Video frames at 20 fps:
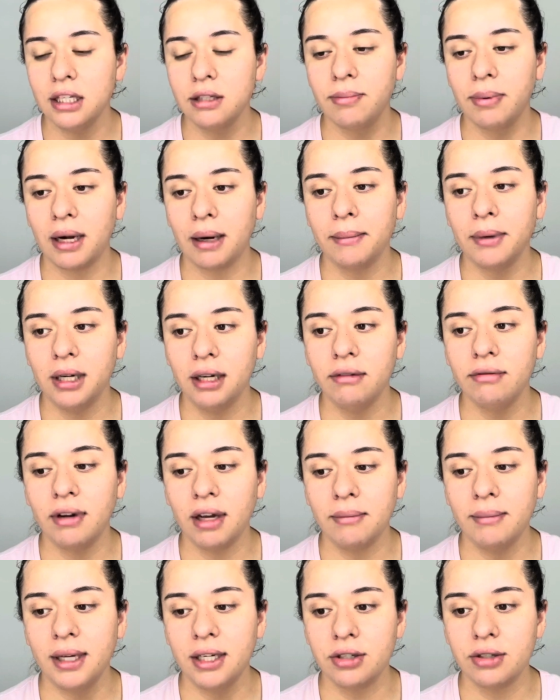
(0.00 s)
but I'm gonna find
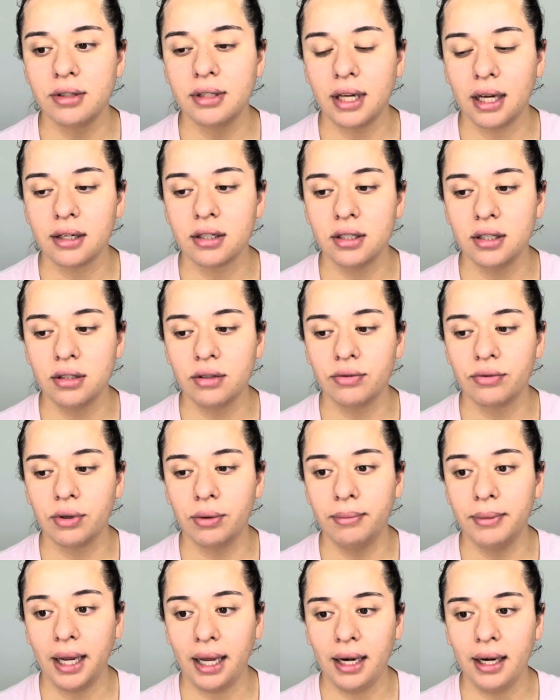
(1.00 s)
my transactions
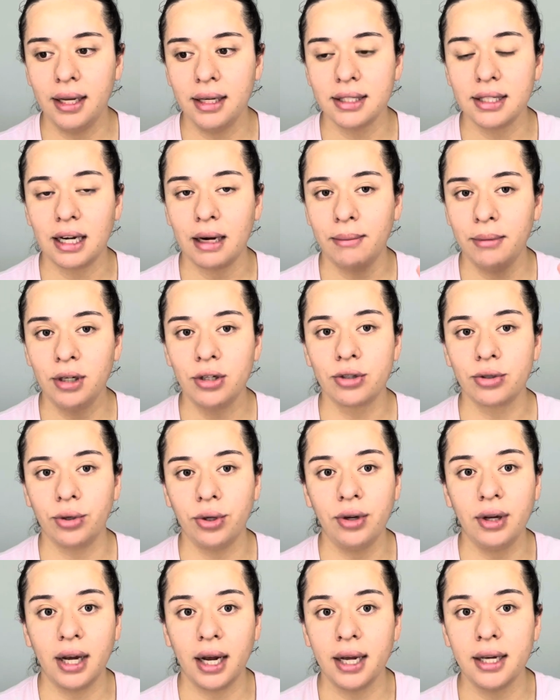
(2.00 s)
from Nadex, and I'm gonna show
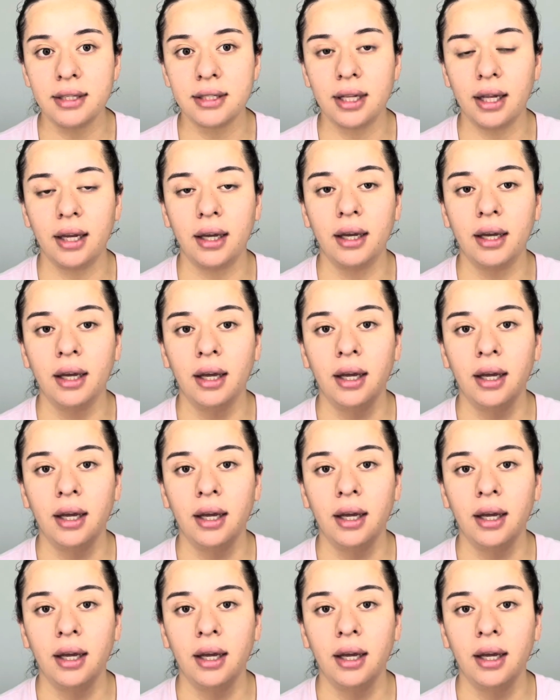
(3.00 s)
you guys like